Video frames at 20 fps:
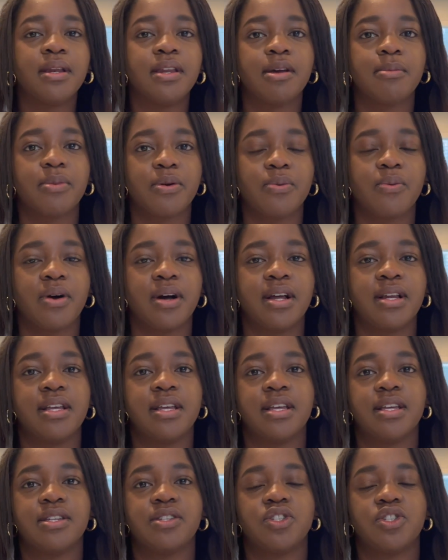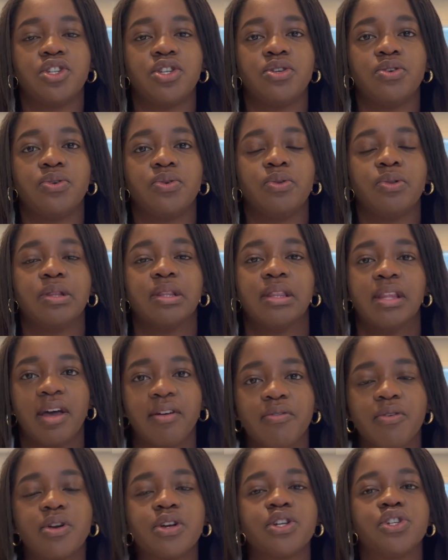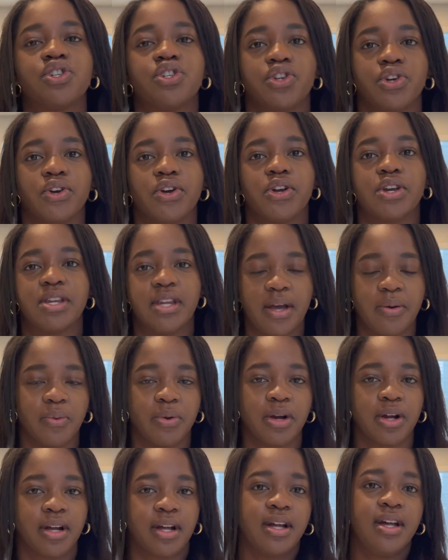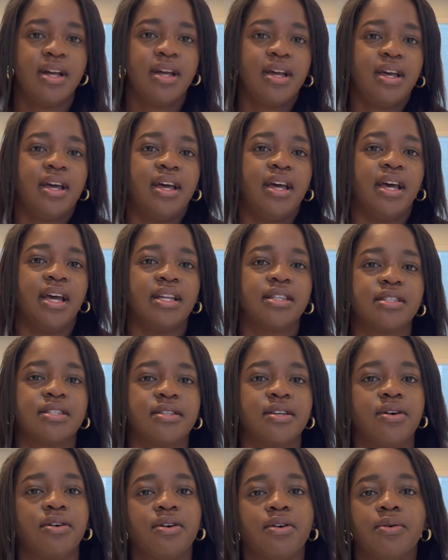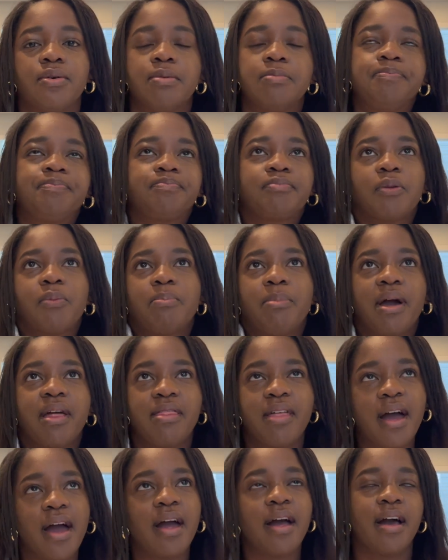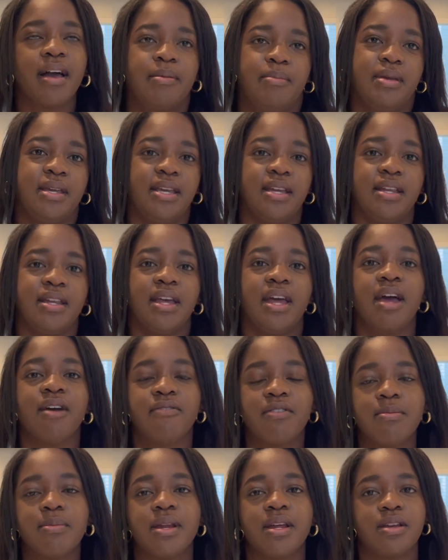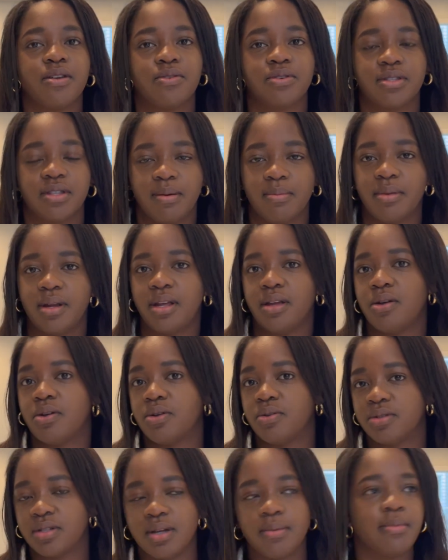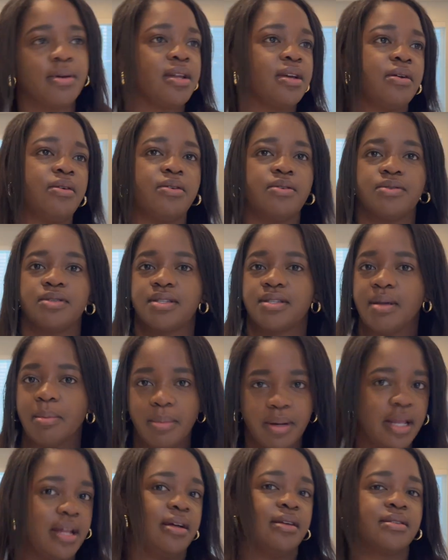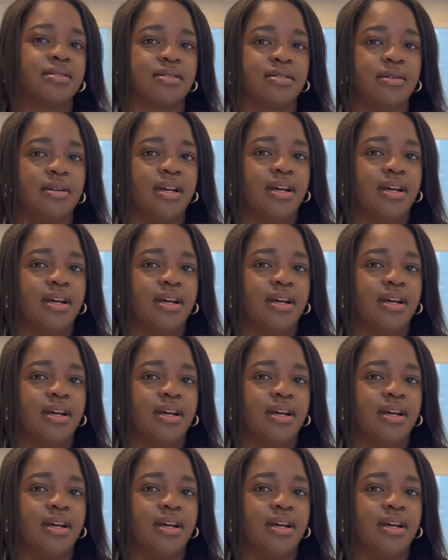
number one is to leverage your network. And so by that, I mean everybody knows somebody who knows somebody who knows somebody else.